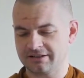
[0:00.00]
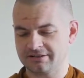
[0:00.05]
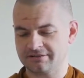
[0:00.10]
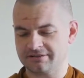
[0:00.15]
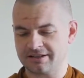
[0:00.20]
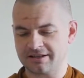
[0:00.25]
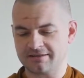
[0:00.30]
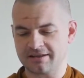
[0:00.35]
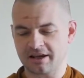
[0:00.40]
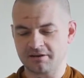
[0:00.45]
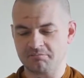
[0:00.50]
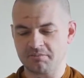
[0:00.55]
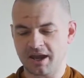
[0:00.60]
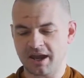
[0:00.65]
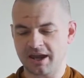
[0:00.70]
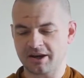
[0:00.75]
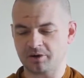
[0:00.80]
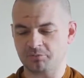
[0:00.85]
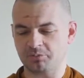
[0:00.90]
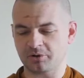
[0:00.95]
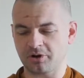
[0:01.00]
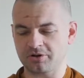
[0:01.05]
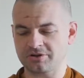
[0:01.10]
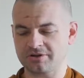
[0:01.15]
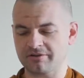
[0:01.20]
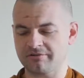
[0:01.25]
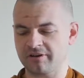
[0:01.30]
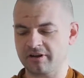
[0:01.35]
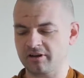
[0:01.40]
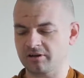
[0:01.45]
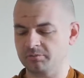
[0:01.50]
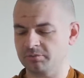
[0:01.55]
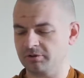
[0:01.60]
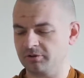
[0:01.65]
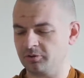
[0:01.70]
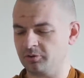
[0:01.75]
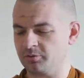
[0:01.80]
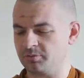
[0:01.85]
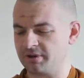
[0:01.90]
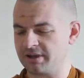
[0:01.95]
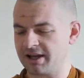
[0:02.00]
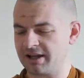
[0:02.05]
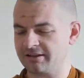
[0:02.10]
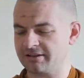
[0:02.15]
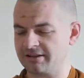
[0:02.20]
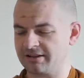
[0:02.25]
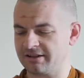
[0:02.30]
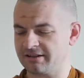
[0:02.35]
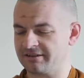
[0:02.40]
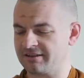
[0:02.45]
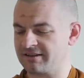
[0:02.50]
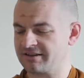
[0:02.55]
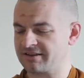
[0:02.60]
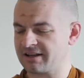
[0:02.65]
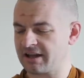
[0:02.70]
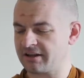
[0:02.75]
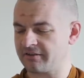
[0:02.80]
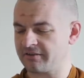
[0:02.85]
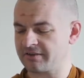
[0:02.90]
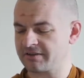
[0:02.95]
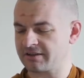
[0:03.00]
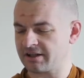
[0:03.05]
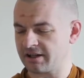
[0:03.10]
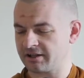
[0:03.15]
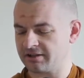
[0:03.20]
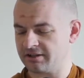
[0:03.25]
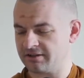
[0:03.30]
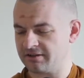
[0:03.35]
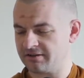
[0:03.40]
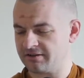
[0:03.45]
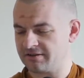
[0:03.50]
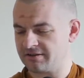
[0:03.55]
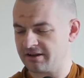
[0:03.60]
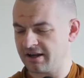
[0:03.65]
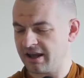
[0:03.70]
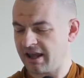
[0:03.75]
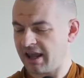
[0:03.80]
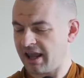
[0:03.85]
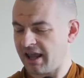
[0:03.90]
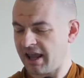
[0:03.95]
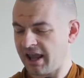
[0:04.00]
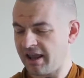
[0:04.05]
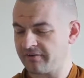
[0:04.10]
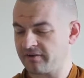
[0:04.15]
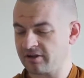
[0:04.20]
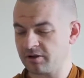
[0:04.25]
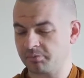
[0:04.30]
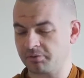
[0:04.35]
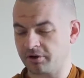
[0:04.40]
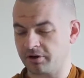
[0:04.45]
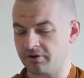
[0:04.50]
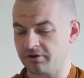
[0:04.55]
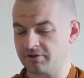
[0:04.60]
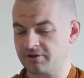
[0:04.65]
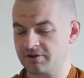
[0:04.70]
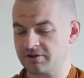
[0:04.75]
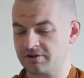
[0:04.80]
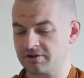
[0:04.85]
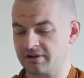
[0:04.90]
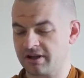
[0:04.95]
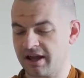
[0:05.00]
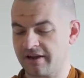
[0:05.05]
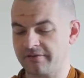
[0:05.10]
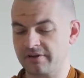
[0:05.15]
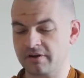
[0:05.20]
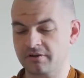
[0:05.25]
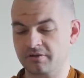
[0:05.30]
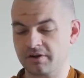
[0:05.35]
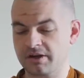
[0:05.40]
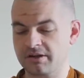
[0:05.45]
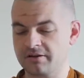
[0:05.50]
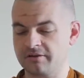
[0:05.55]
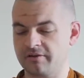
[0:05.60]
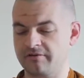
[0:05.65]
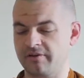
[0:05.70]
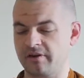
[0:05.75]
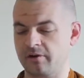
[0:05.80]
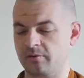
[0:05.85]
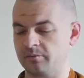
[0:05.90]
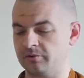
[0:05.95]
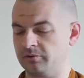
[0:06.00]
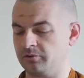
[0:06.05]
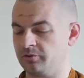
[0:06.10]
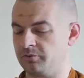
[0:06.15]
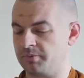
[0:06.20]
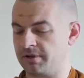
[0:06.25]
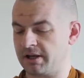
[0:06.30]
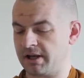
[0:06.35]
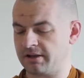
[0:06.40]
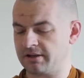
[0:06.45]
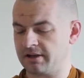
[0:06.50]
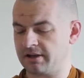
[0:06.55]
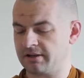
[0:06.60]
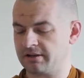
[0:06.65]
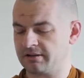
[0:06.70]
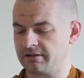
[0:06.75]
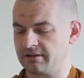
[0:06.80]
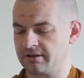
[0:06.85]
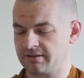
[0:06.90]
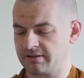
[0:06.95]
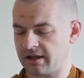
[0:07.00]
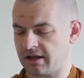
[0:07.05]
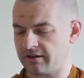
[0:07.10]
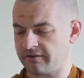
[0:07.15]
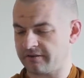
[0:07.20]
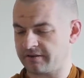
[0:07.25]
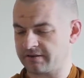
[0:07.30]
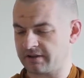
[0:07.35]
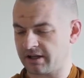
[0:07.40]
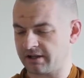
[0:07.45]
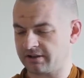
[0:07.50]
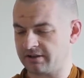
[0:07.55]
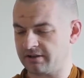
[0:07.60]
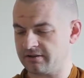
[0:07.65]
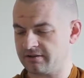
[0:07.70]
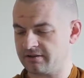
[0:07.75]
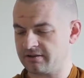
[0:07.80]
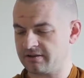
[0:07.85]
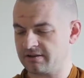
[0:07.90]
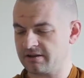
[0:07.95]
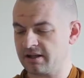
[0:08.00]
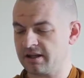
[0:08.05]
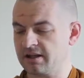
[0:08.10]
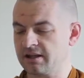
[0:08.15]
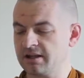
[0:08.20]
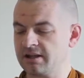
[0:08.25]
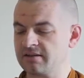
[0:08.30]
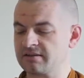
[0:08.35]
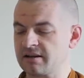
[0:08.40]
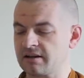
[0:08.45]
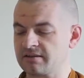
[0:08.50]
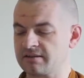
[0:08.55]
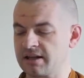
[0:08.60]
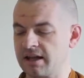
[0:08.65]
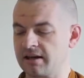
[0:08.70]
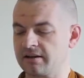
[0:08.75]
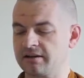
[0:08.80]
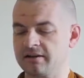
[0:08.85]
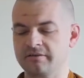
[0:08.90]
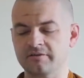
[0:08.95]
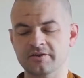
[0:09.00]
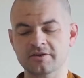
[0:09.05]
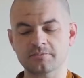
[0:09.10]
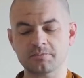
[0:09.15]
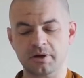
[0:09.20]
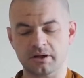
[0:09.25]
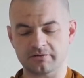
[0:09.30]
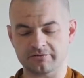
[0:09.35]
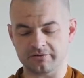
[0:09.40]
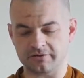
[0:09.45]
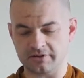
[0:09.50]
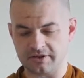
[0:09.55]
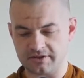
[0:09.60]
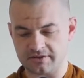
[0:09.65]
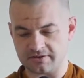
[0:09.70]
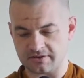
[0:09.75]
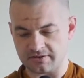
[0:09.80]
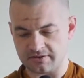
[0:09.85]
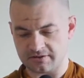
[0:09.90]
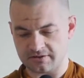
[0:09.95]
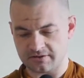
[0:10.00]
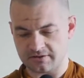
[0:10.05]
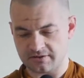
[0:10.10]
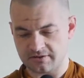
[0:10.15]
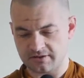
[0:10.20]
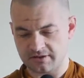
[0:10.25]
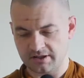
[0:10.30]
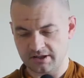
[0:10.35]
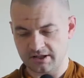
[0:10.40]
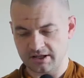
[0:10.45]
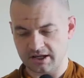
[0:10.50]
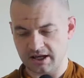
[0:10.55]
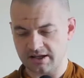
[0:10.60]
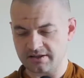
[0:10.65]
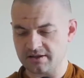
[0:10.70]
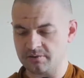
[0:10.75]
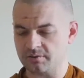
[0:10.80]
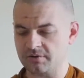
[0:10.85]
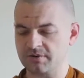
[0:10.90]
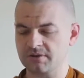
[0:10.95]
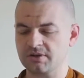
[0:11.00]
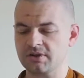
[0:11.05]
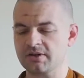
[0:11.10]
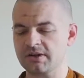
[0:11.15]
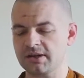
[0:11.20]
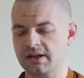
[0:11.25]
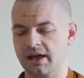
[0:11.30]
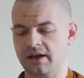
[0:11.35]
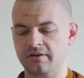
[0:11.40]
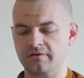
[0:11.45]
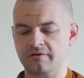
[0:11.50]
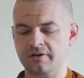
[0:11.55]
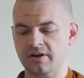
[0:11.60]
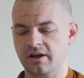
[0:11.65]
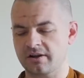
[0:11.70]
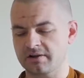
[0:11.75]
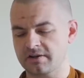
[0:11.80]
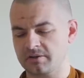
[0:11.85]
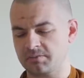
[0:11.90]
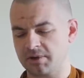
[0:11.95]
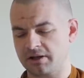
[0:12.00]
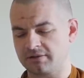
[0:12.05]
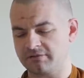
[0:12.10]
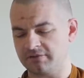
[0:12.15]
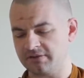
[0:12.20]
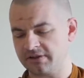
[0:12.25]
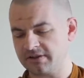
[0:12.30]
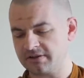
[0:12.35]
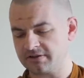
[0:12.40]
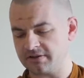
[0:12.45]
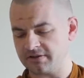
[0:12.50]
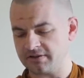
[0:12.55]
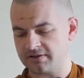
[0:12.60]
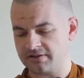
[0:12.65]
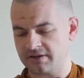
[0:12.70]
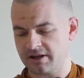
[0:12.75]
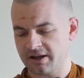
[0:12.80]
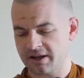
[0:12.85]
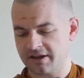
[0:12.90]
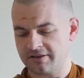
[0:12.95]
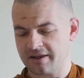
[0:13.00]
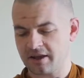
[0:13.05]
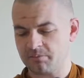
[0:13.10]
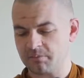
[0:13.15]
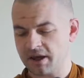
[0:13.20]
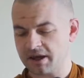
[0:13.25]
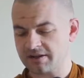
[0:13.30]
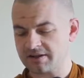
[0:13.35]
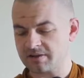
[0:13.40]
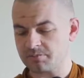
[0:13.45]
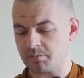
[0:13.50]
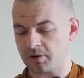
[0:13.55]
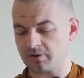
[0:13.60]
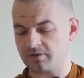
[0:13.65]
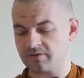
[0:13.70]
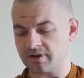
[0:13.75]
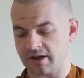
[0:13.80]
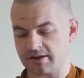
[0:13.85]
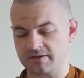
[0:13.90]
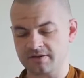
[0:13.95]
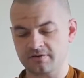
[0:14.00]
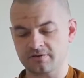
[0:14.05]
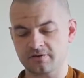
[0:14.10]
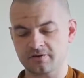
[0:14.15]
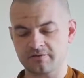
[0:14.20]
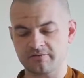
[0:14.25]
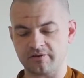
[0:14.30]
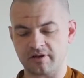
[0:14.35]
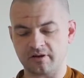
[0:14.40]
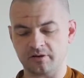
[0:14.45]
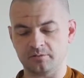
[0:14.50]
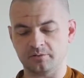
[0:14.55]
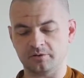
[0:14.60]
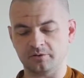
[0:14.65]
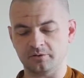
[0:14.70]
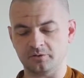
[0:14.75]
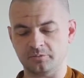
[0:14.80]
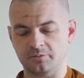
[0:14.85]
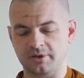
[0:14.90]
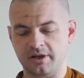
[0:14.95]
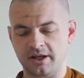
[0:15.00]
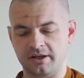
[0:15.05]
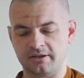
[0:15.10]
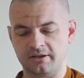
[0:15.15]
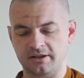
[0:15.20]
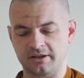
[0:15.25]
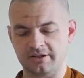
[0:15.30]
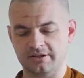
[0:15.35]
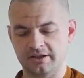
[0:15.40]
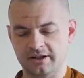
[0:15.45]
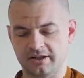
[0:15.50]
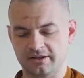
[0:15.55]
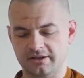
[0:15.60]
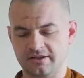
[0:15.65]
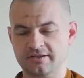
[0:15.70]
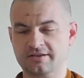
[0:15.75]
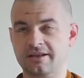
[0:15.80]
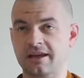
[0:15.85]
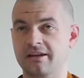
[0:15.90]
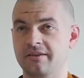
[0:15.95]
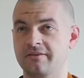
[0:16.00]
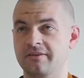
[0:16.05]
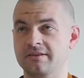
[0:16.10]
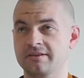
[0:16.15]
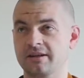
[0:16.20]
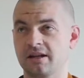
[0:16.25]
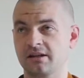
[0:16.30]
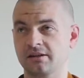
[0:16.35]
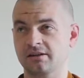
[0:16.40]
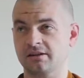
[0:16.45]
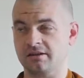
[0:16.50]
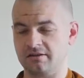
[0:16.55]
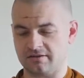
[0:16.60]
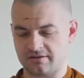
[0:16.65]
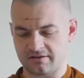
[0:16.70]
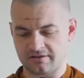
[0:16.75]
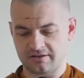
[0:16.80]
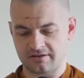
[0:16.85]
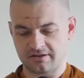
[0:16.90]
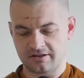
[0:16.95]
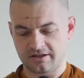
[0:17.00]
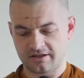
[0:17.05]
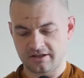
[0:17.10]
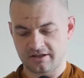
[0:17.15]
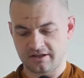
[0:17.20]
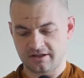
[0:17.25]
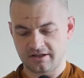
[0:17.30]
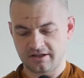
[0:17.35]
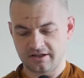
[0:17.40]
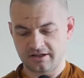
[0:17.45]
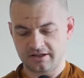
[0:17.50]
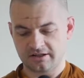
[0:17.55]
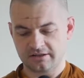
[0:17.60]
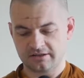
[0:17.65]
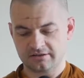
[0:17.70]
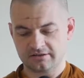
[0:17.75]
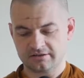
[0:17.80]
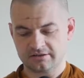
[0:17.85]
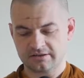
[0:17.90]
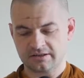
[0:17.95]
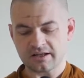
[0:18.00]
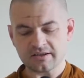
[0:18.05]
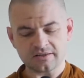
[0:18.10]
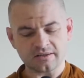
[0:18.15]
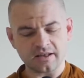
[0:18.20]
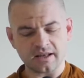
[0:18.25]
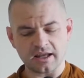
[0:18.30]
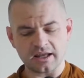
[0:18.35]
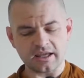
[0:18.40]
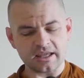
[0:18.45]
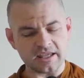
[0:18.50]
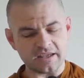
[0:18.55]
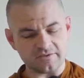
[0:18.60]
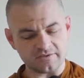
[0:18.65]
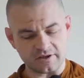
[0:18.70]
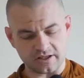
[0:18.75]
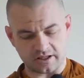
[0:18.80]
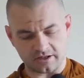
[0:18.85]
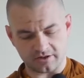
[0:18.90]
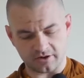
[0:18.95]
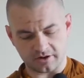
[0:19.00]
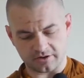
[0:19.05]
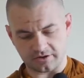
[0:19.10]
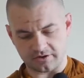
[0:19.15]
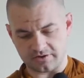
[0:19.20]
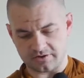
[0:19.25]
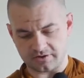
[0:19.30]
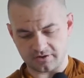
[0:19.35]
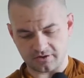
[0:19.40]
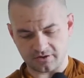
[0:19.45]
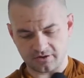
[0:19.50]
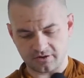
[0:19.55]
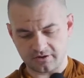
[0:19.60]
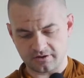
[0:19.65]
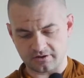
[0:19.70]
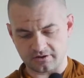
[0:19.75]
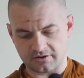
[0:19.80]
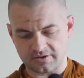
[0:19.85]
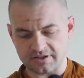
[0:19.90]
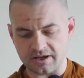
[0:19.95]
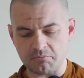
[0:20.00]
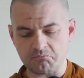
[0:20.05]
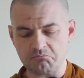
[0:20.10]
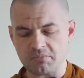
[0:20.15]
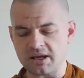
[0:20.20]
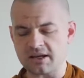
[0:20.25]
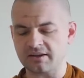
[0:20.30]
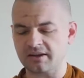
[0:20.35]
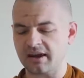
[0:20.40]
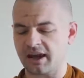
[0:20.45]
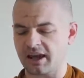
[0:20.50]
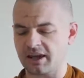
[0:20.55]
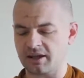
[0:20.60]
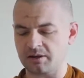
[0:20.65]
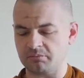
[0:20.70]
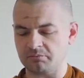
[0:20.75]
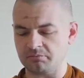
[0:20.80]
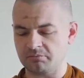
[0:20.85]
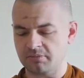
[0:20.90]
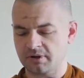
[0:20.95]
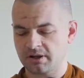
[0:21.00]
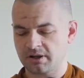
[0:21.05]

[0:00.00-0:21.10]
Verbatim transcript: Then that man approached the venerable Upananda, the son of the Sakyans. Having approached, having greeted the venerable Upananda, the son of the Sakyans, he sat down at a respectful distance. As he was sitting at a respectful distance, that man spoke thus to the venerable Upananda, the son of the Sakyans. "Yesterday evening, honoured sir, some meat came.